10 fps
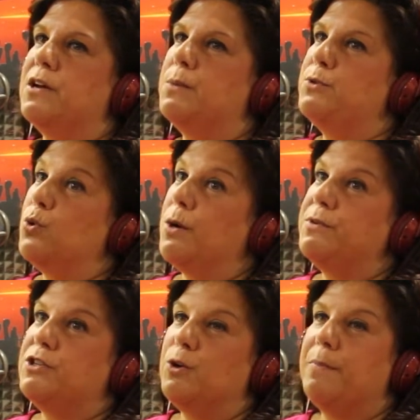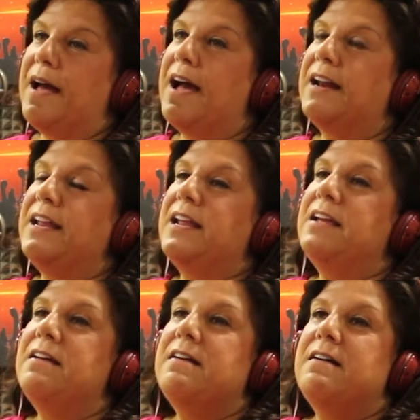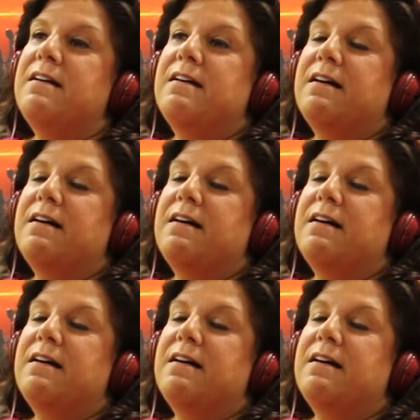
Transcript: absorbed in your body. Yeah.